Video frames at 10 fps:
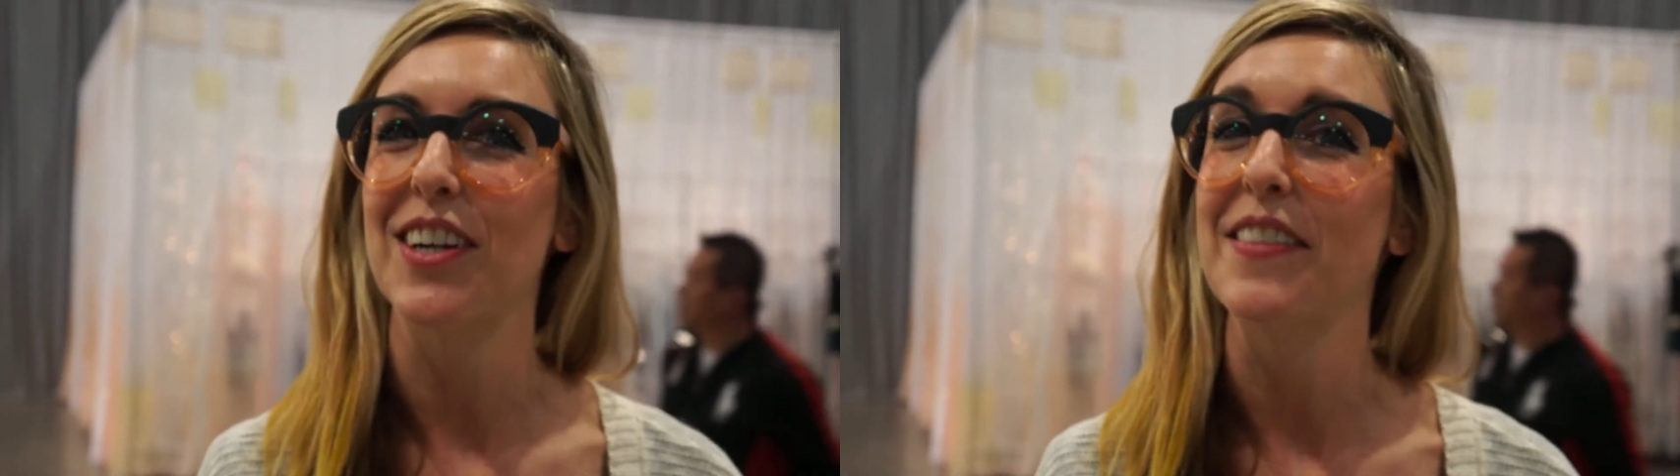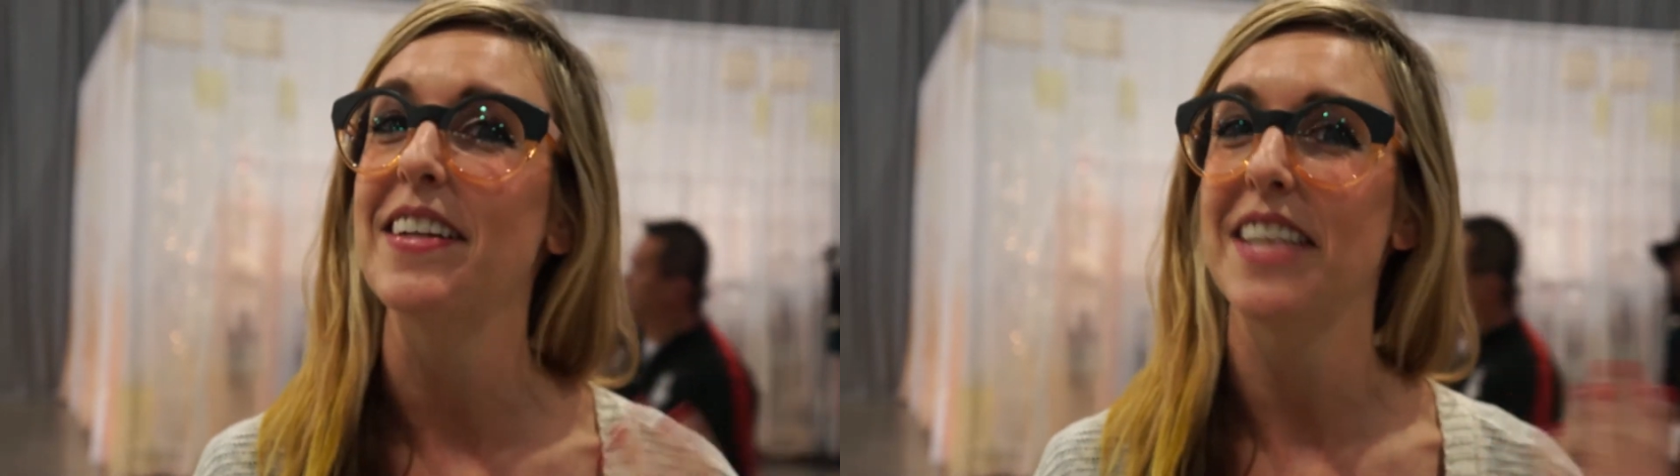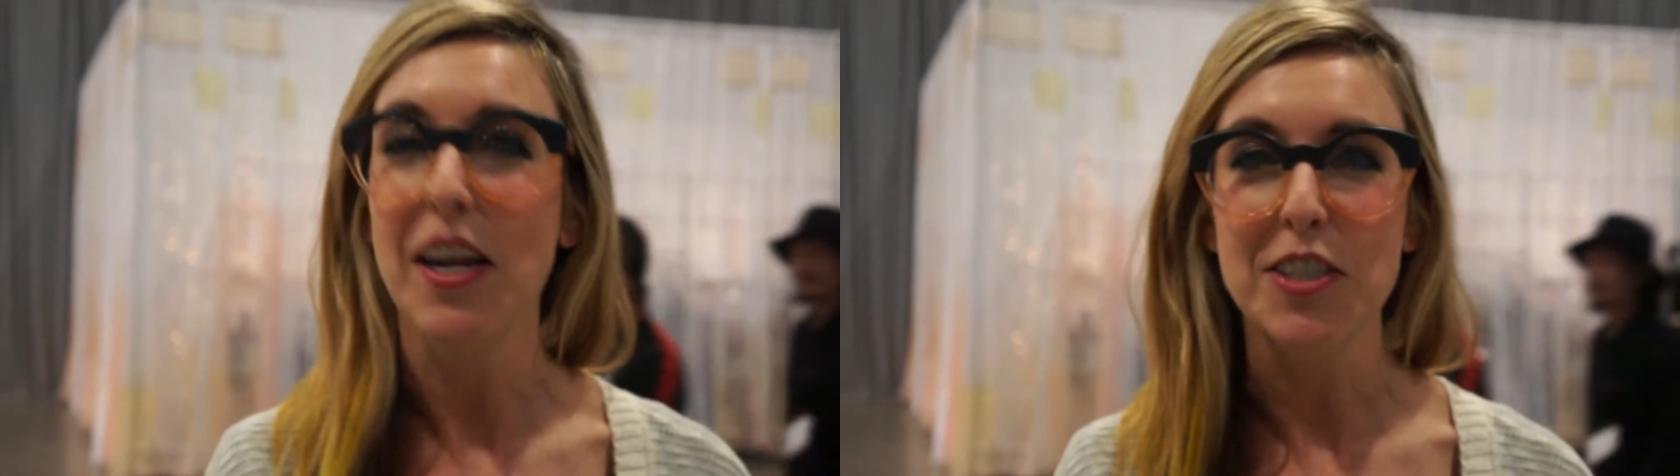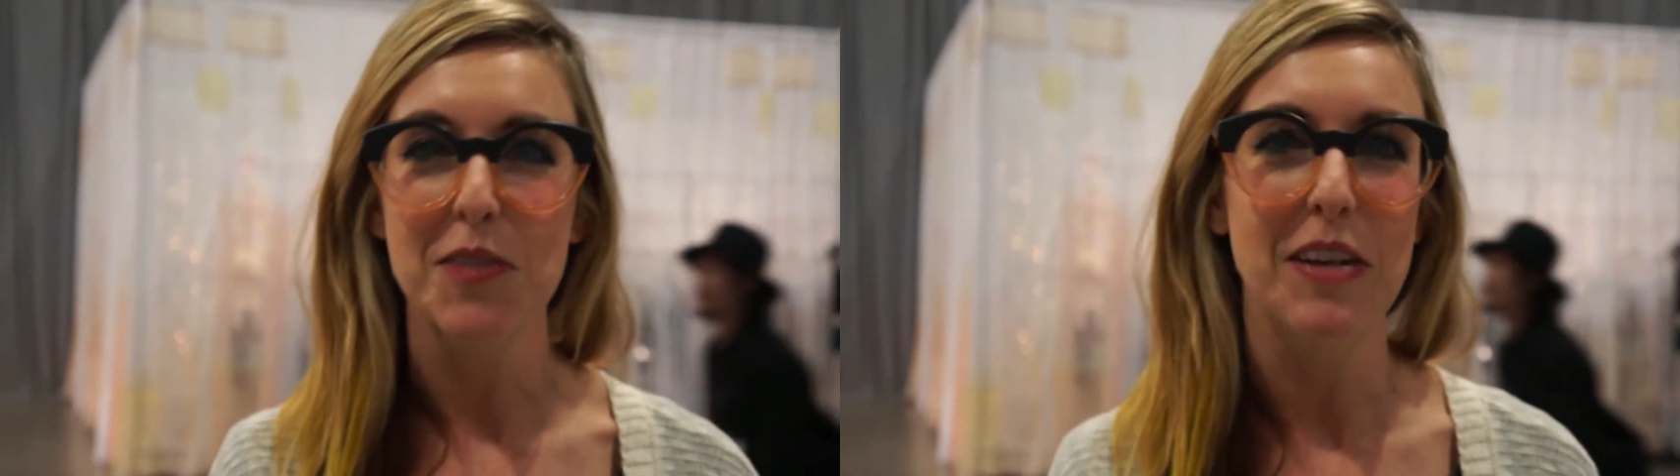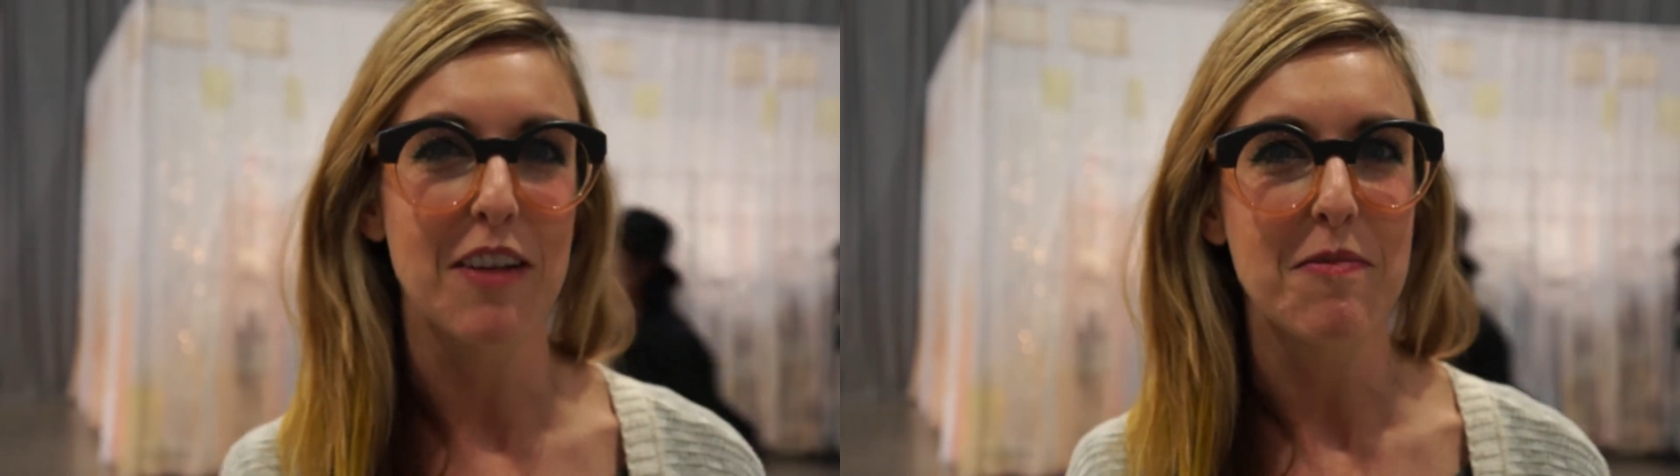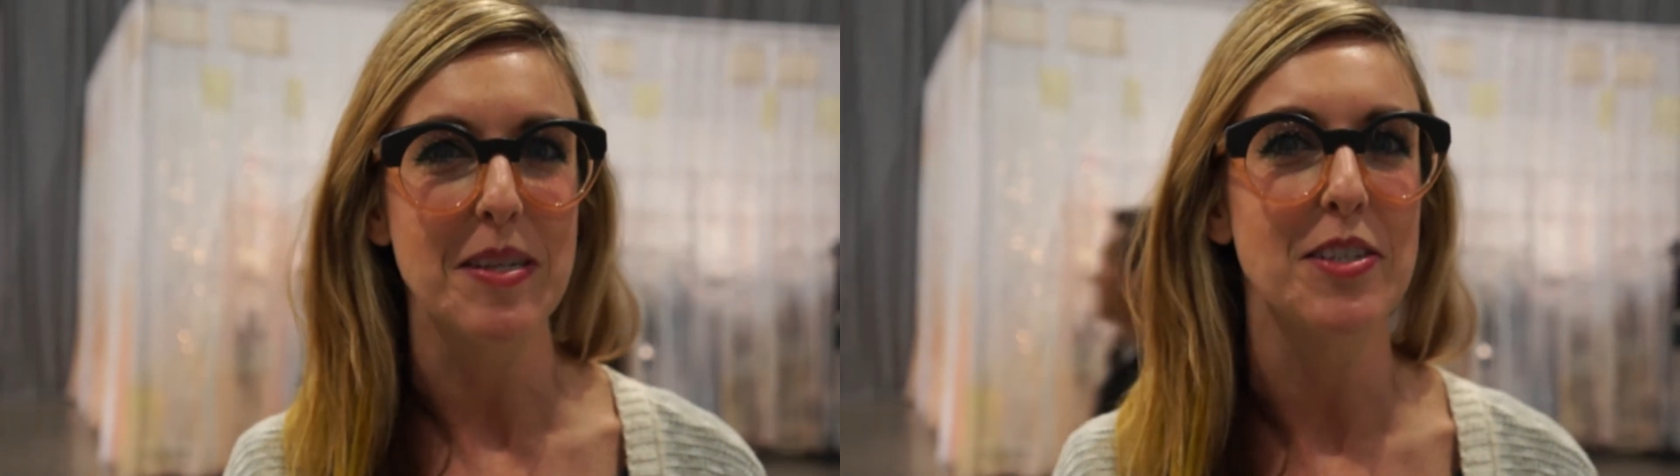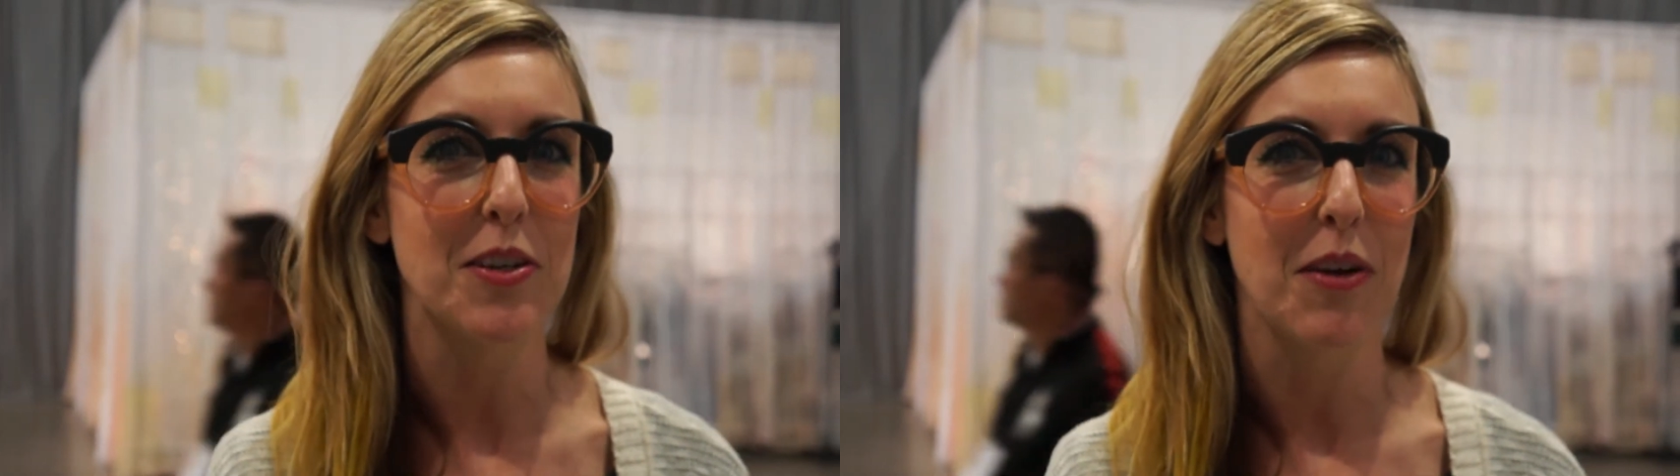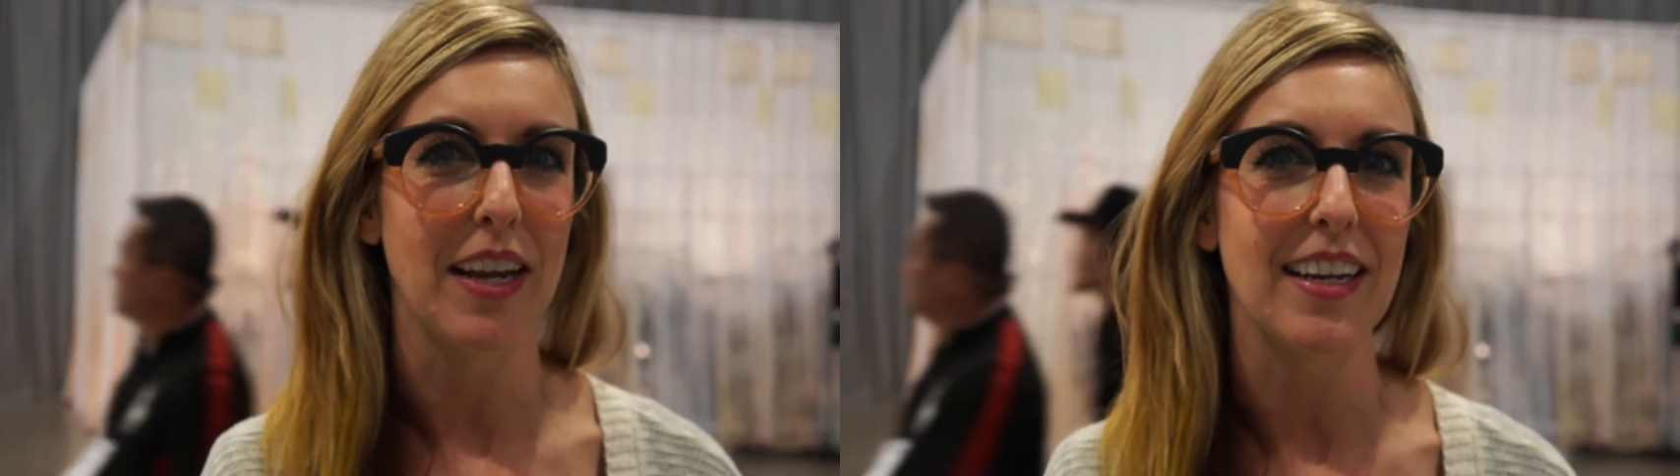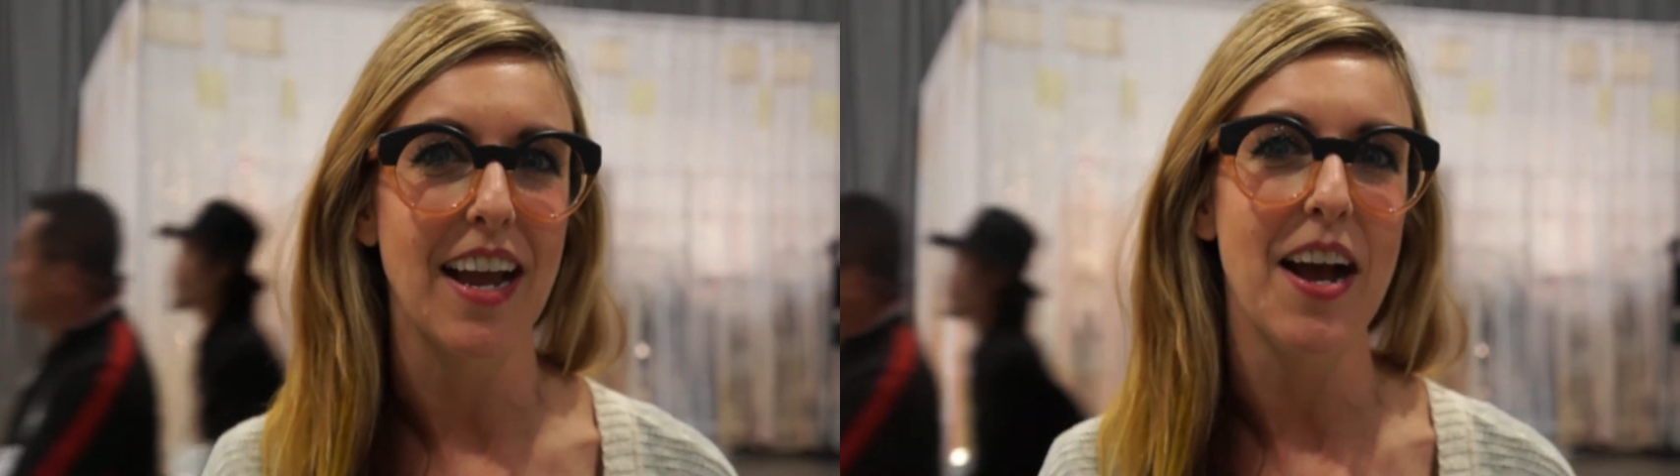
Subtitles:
and that's actually what I've been doing.